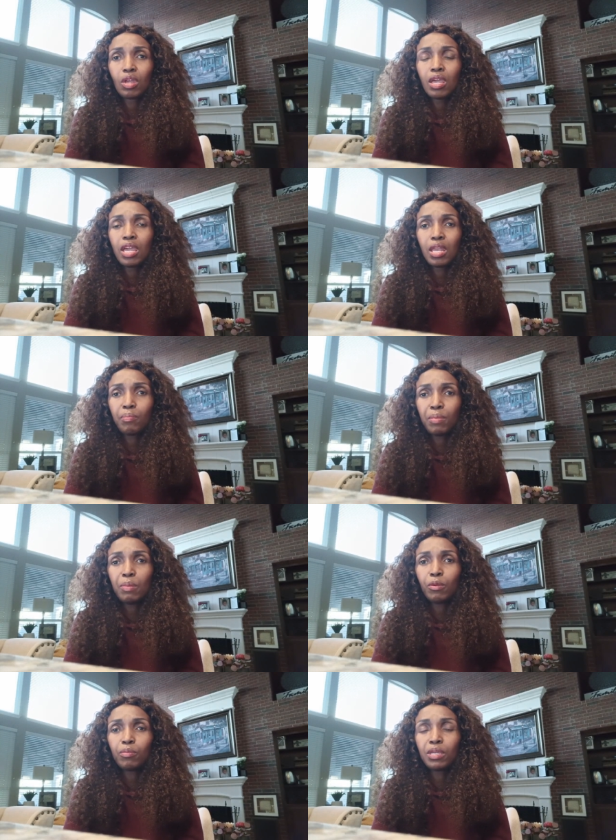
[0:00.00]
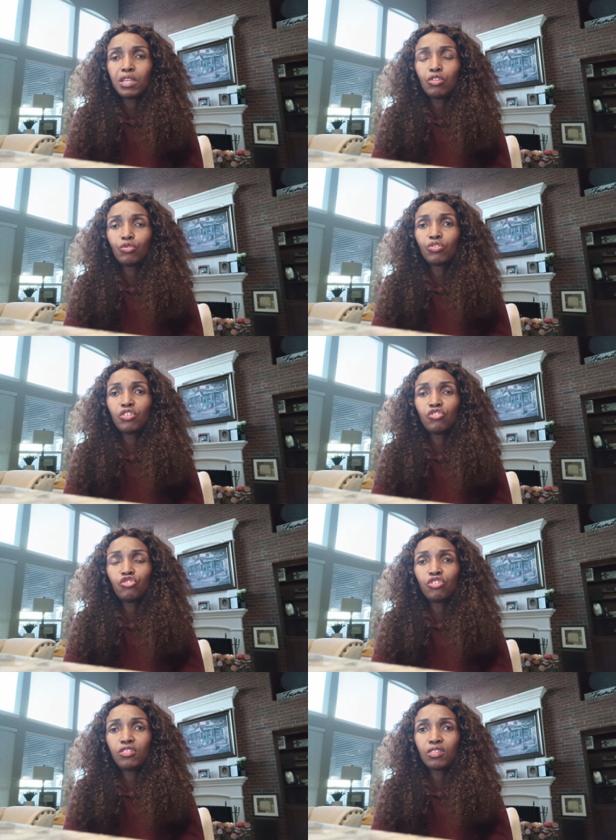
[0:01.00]
and people begin to see
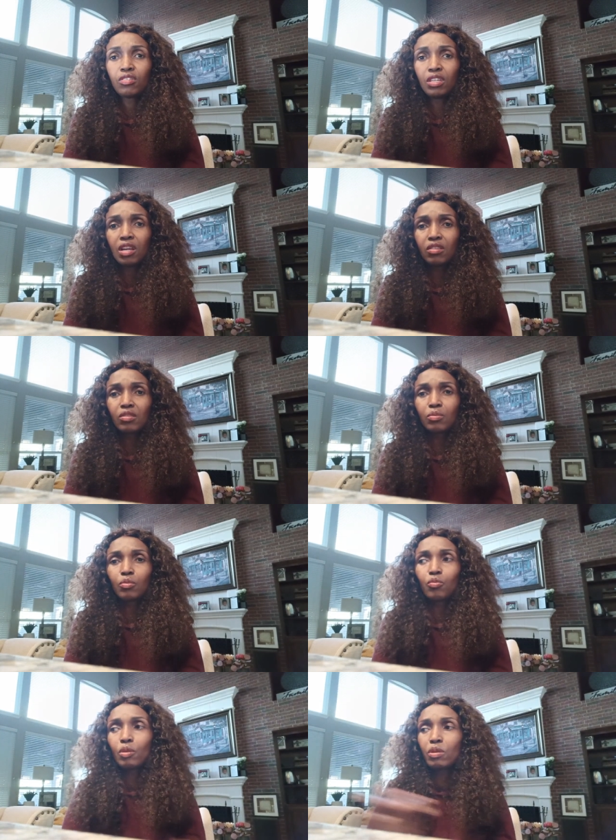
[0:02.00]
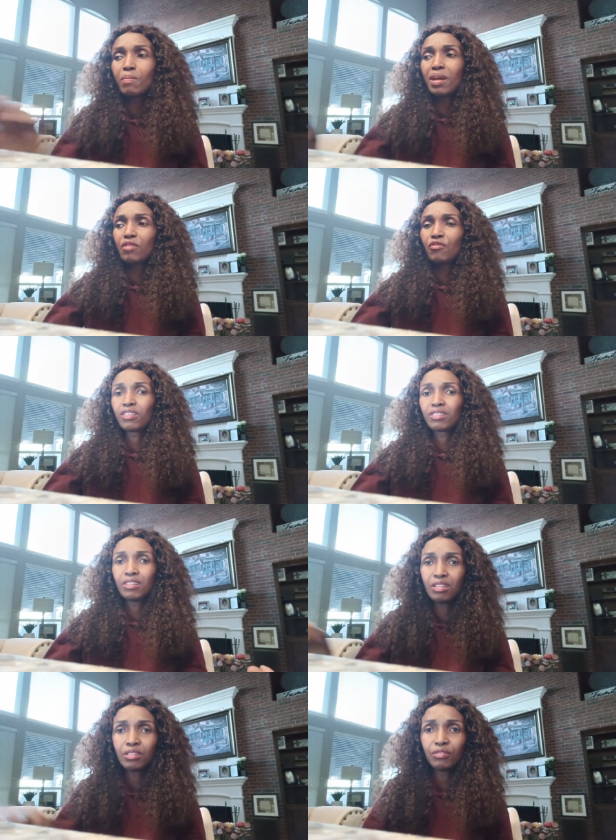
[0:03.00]
Jesus in us, when we manifest
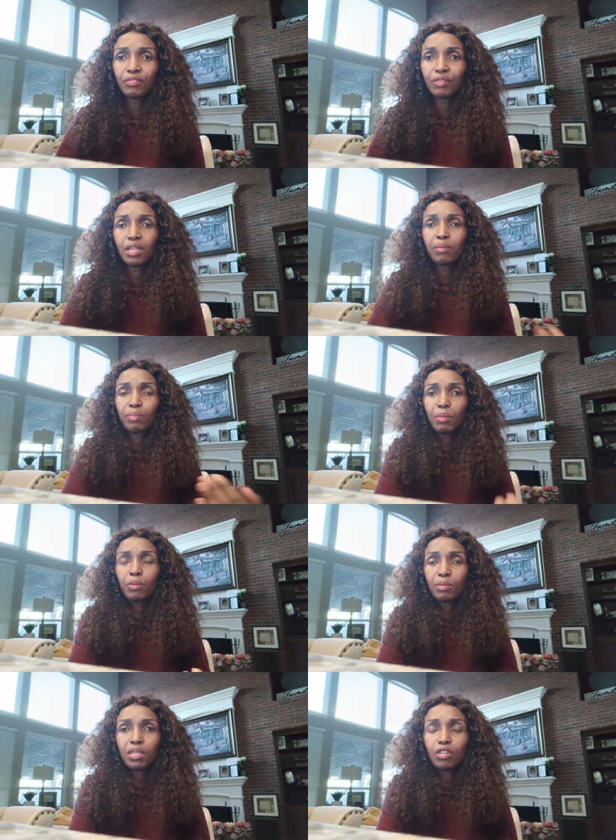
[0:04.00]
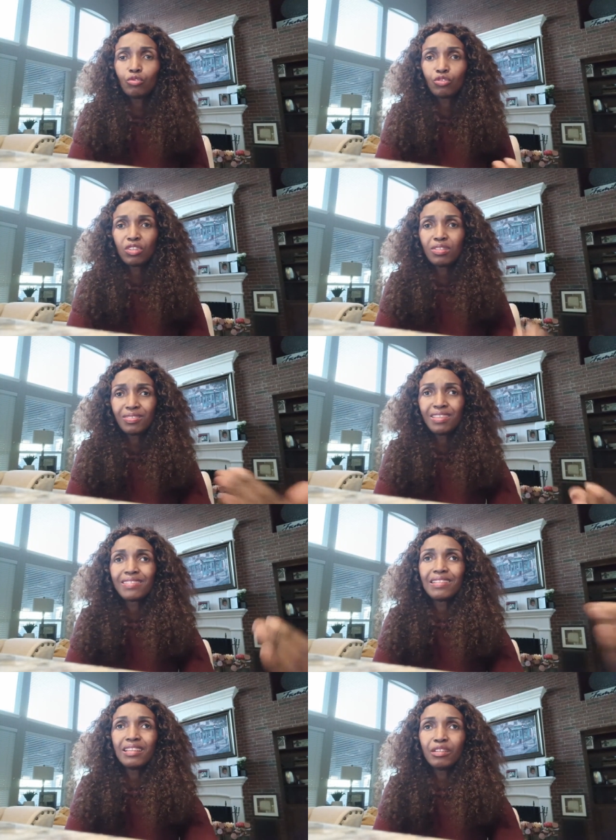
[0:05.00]
love and people begin to see
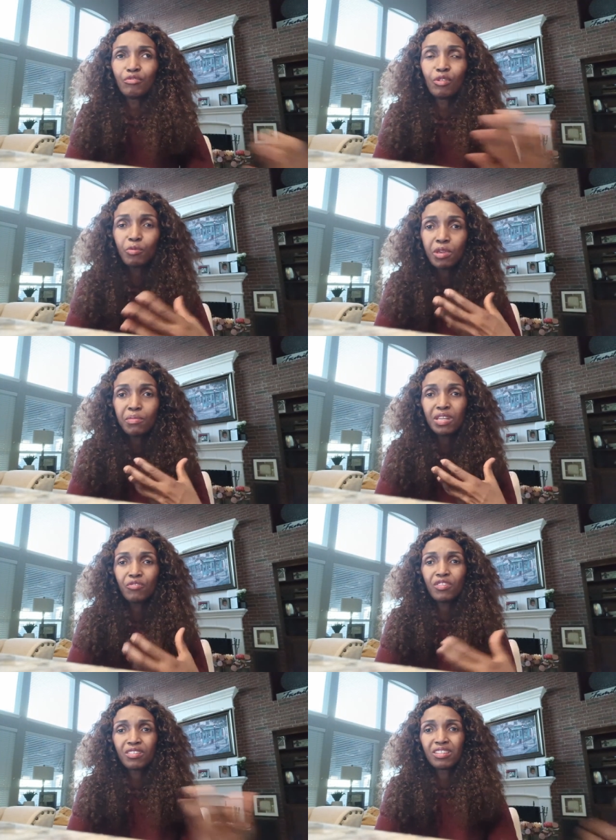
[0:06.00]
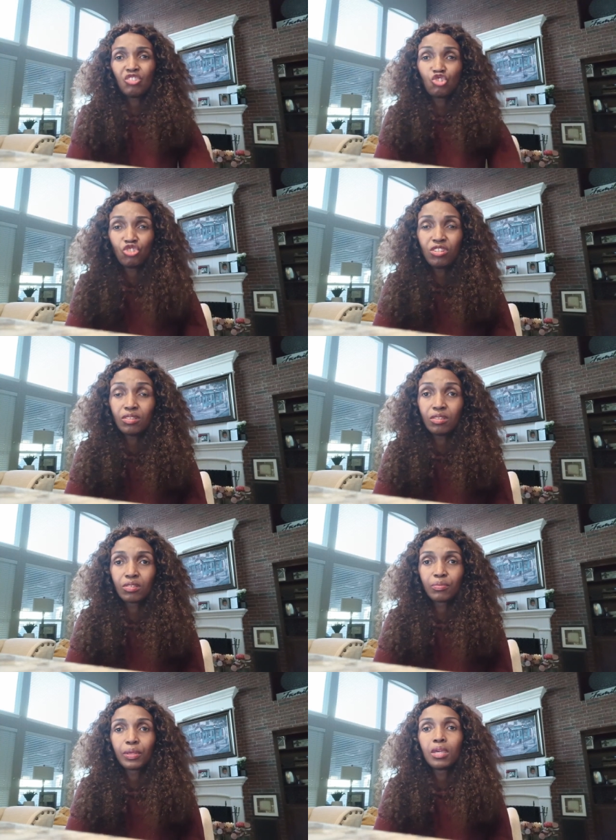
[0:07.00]
this love, when we are manifesting
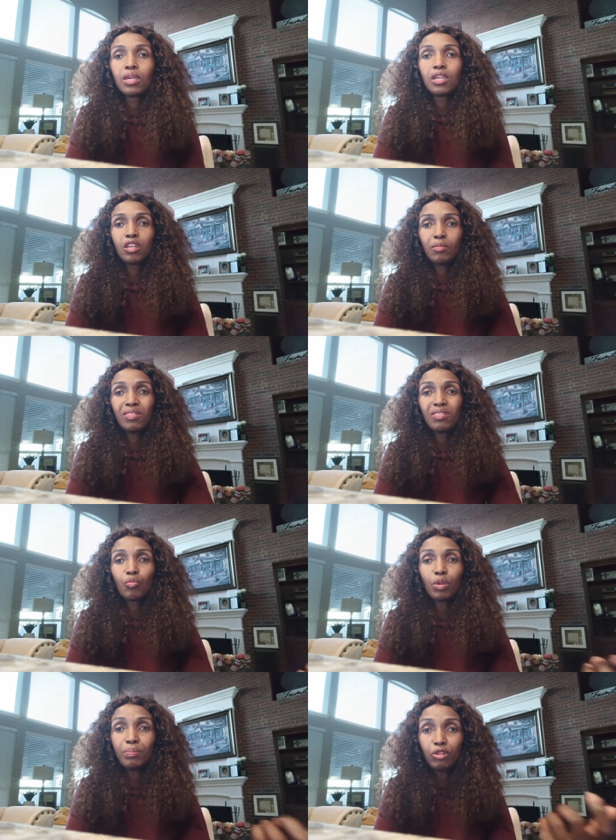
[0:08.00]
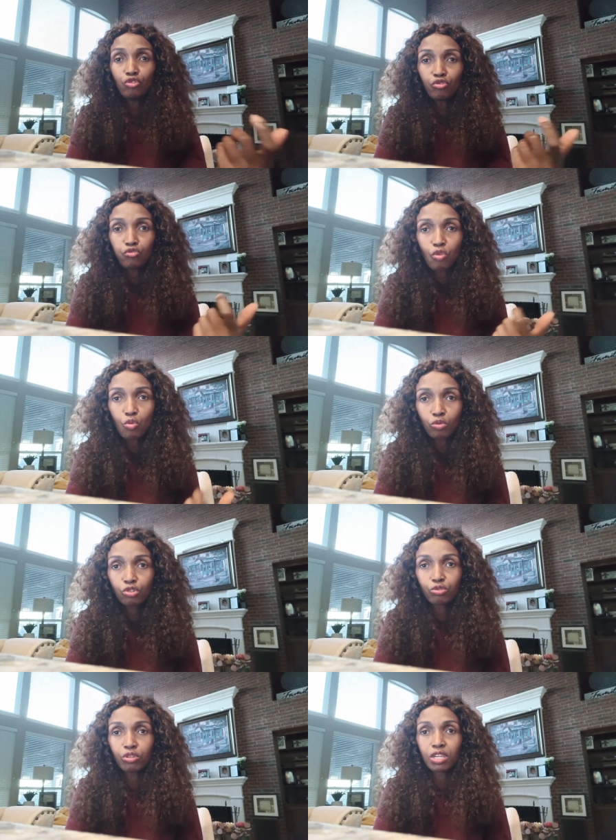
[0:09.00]
Jesus, it means they will be drawn
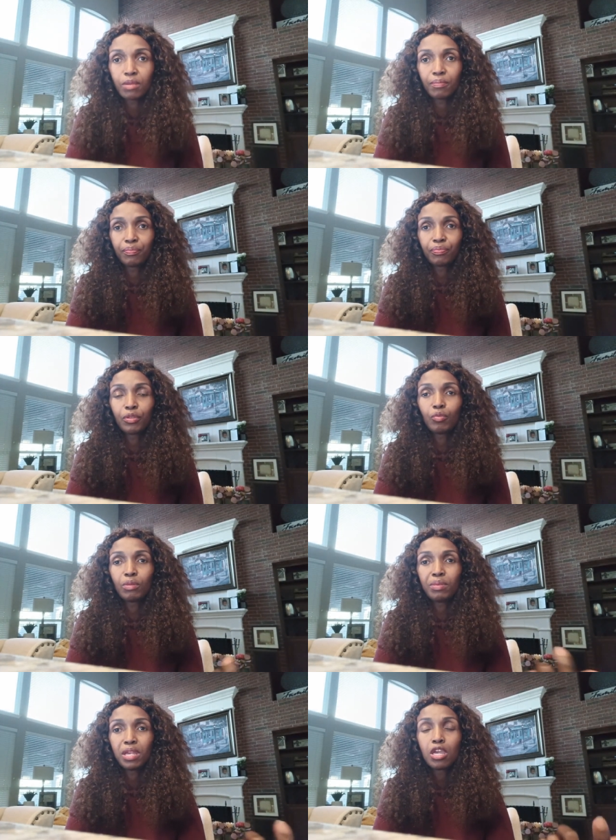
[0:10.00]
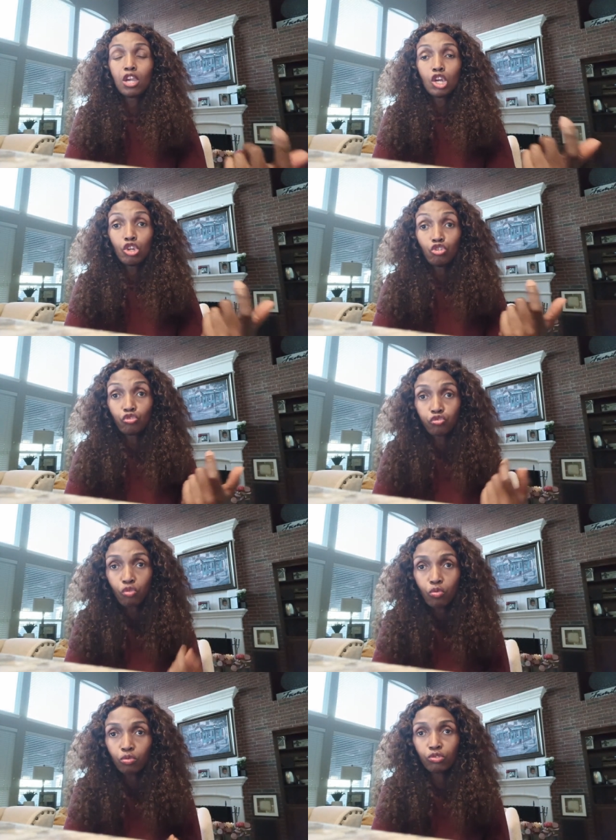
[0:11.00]
to Him. They will be
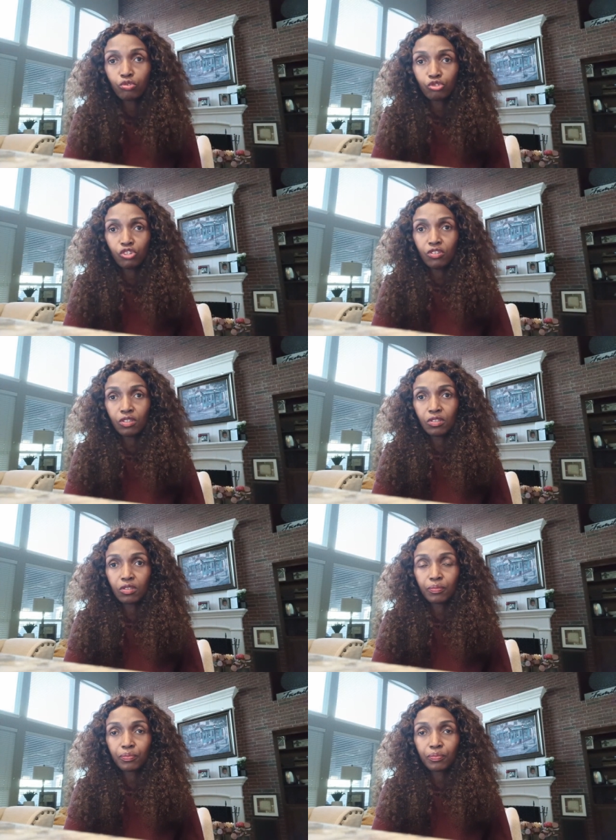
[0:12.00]
drawn to Jesus.